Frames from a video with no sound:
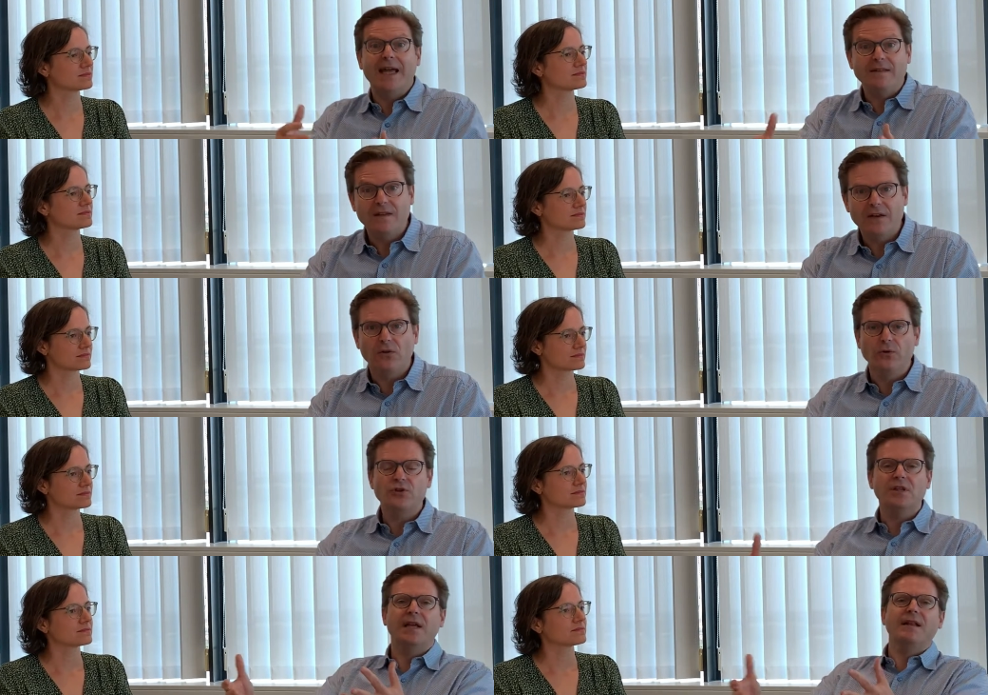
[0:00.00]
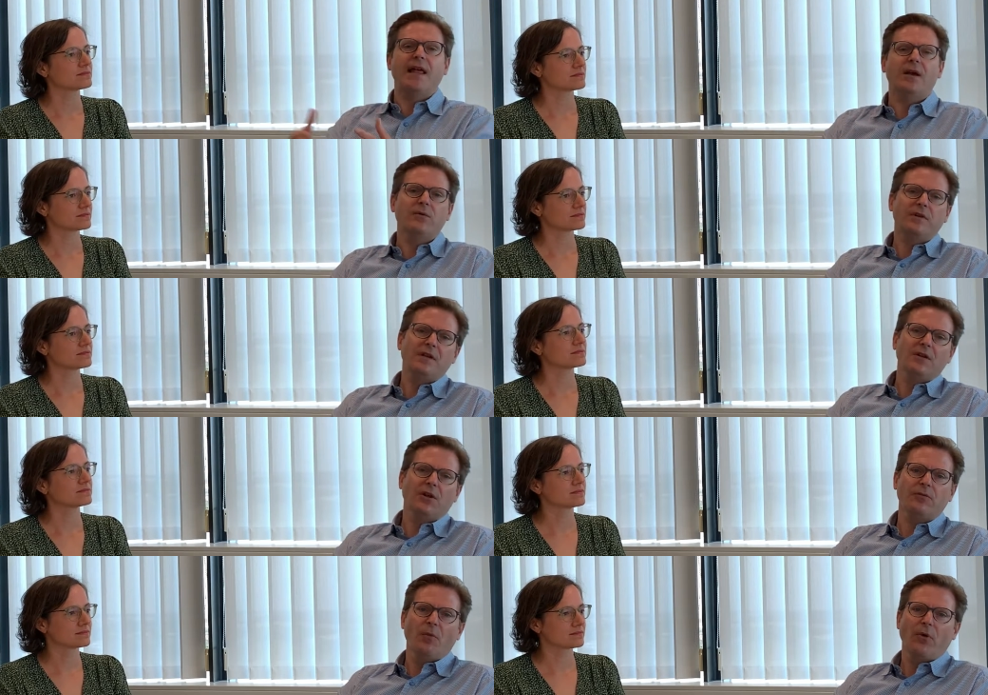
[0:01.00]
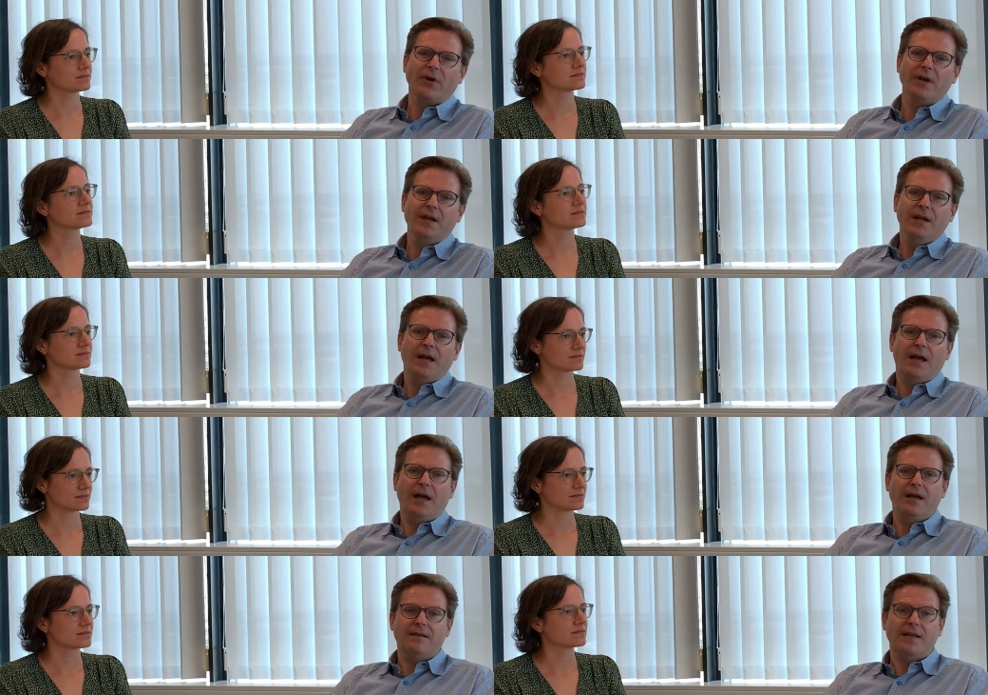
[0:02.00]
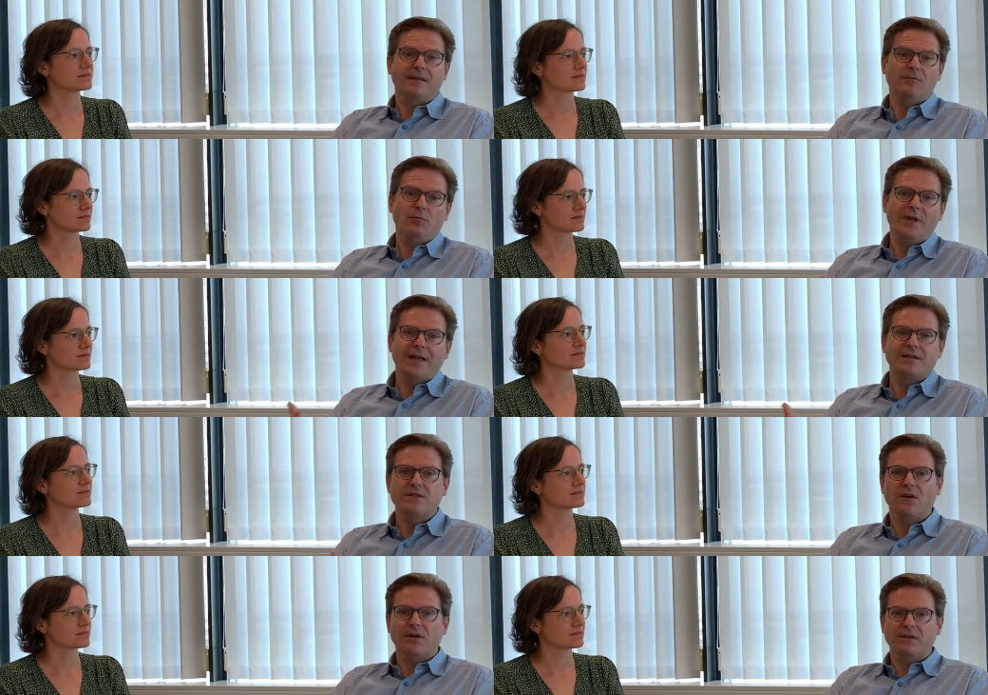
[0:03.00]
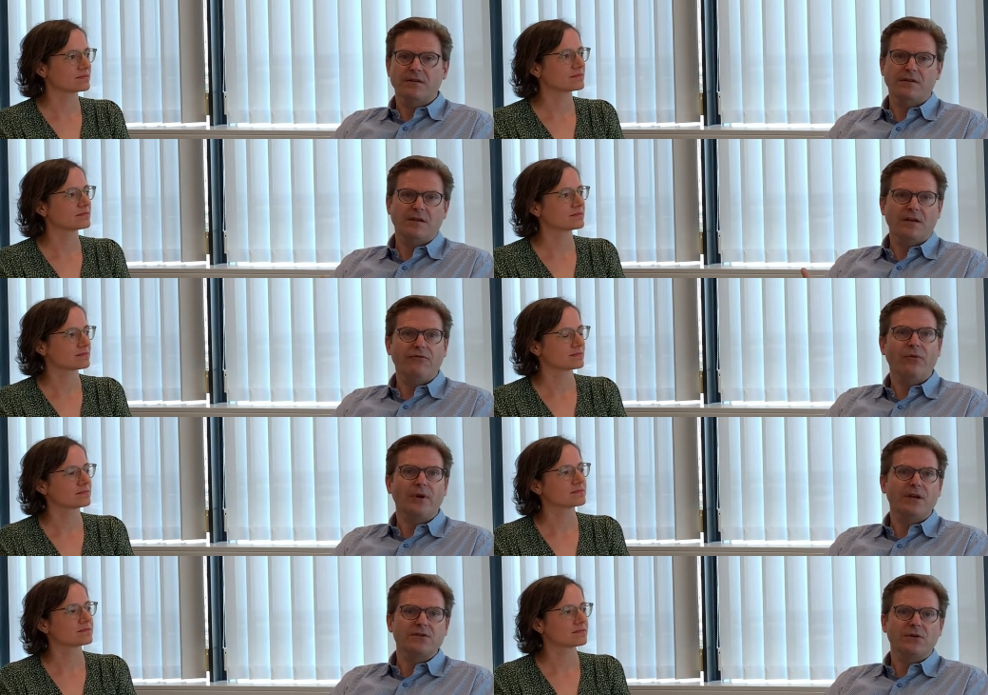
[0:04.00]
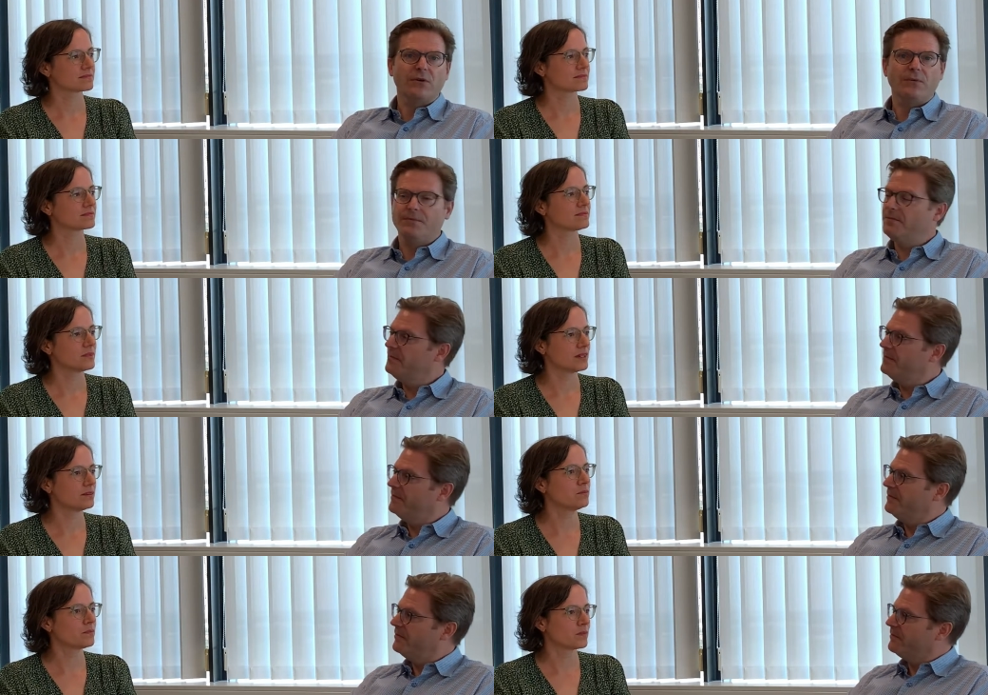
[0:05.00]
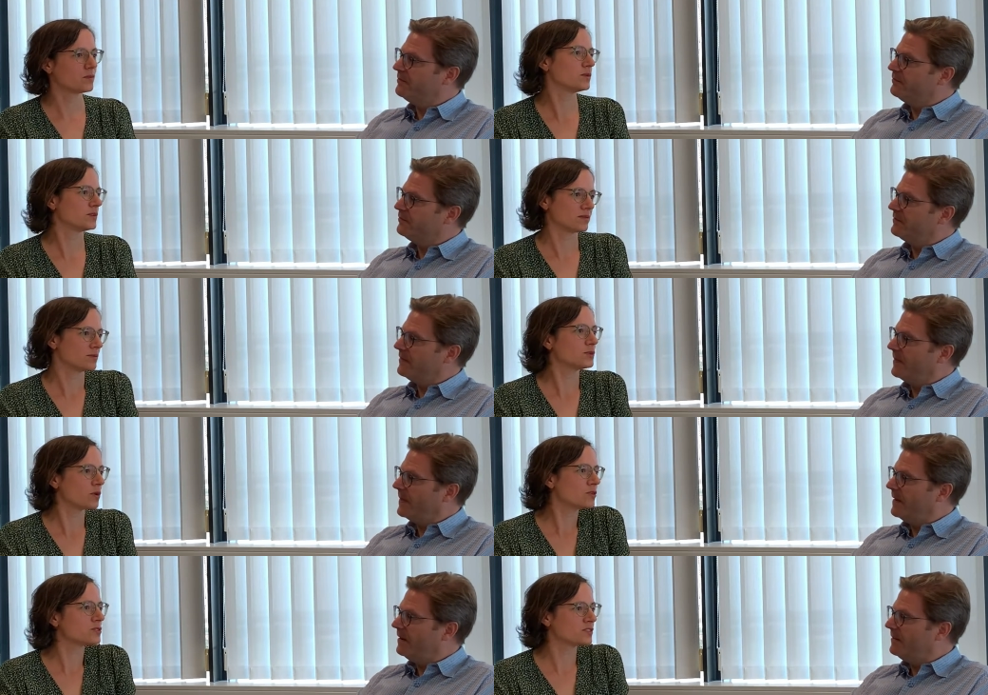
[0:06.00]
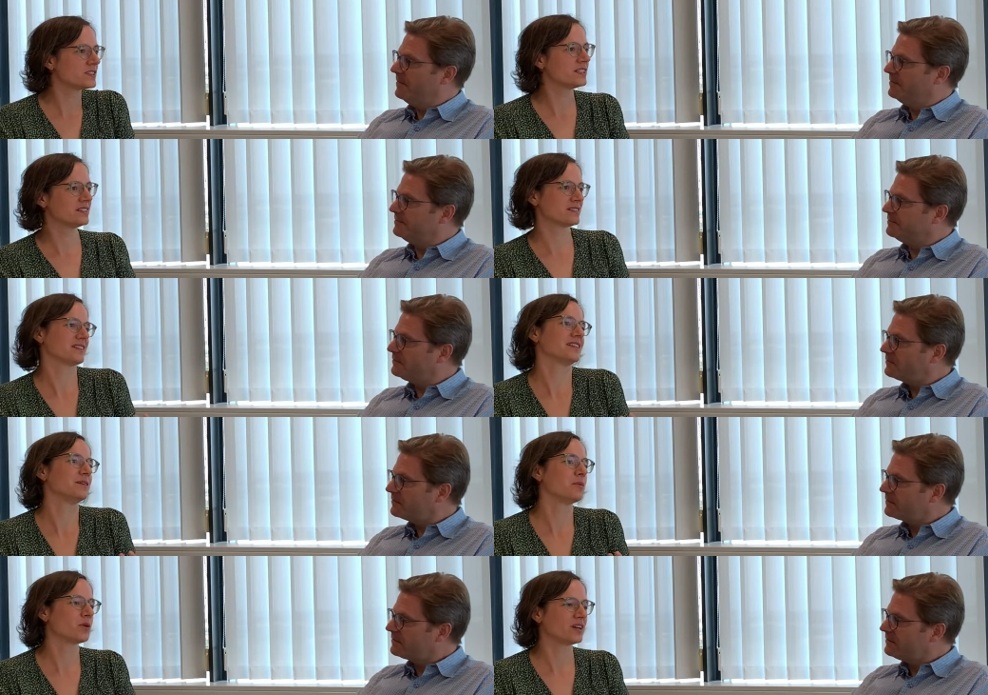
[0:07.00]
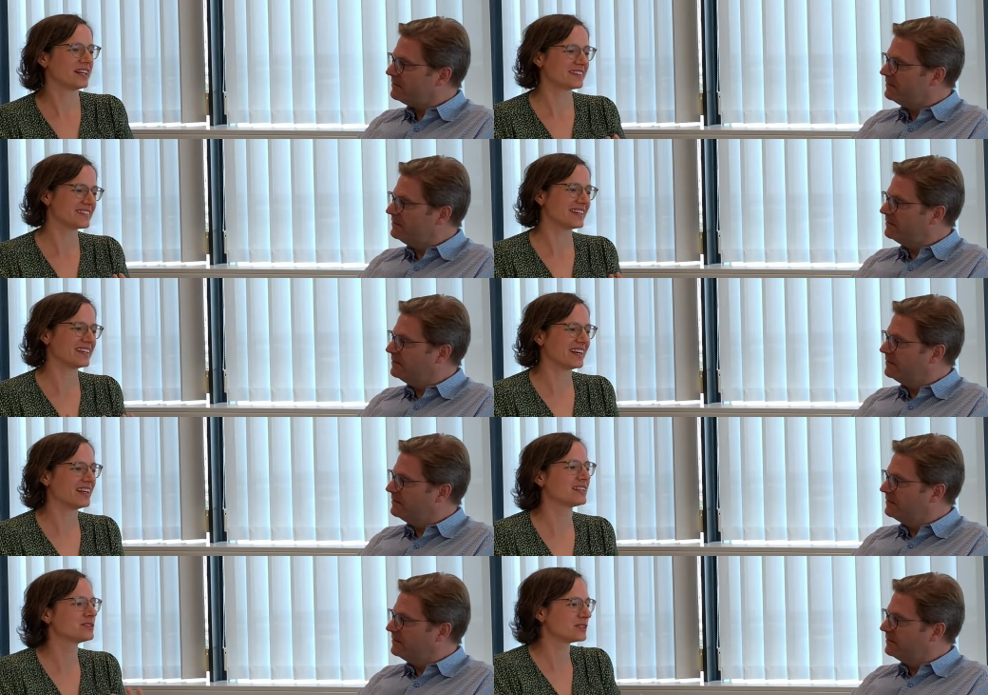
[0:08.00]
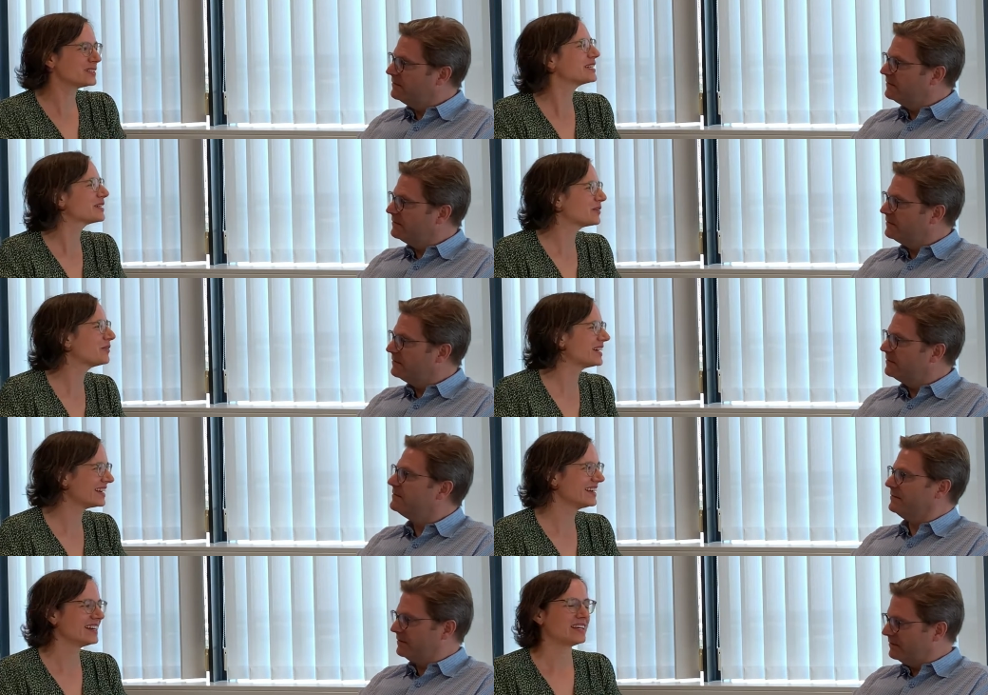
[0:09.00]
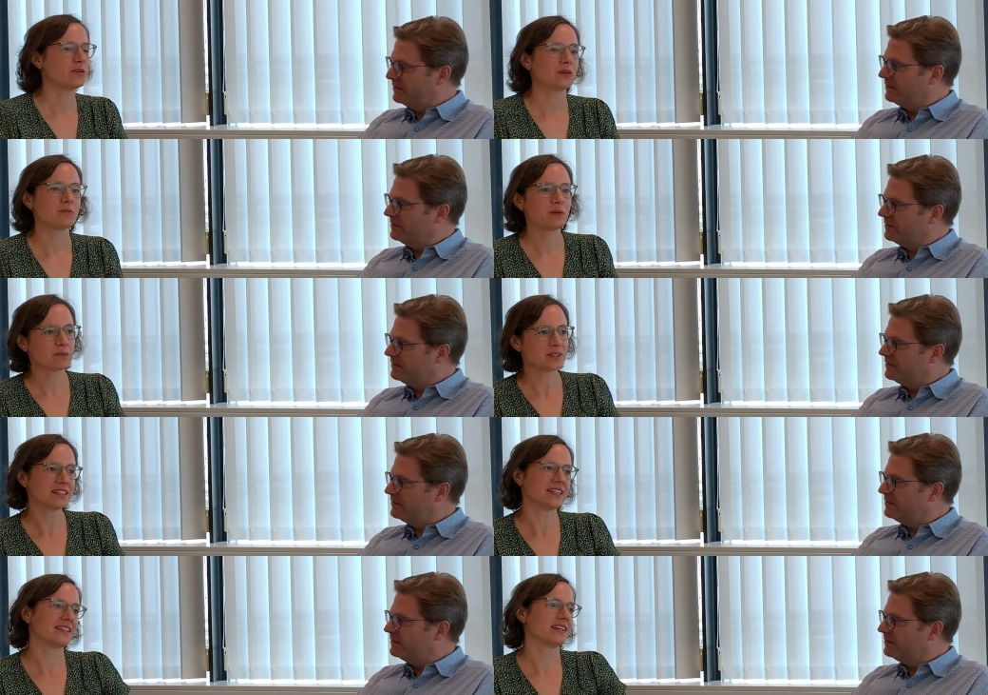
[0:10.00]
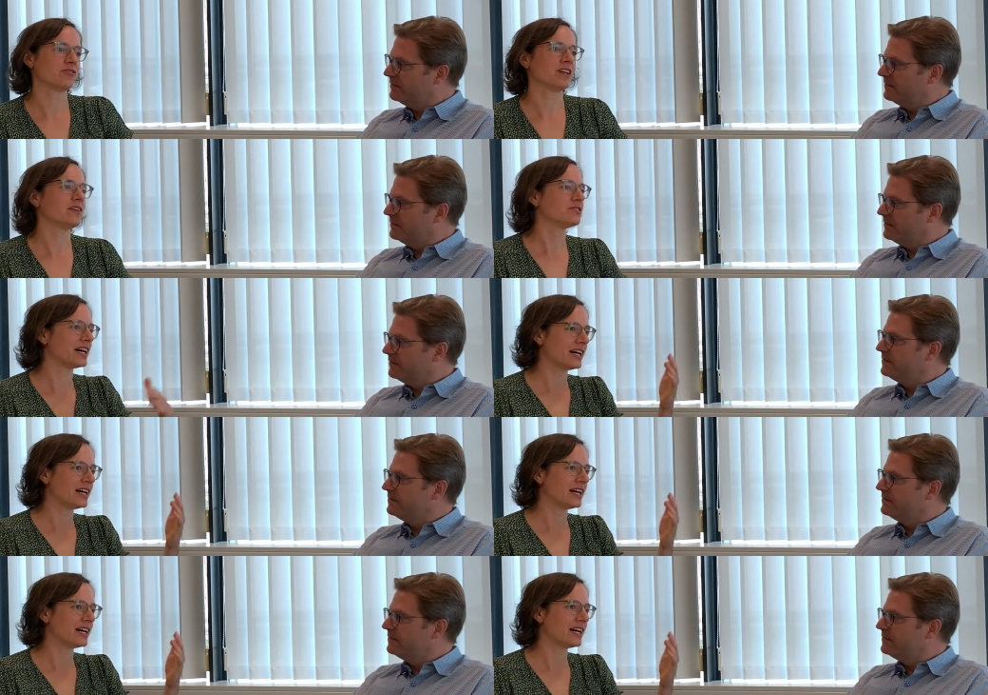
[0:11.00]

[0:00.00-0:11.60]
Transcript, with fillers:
Speaker 1: and inclusion and equity a lot more uh, than when I started uh, four years ago.
Speaker 2: Yeah, we, we also see this in a more, let's say, anecdotic way, where people that have left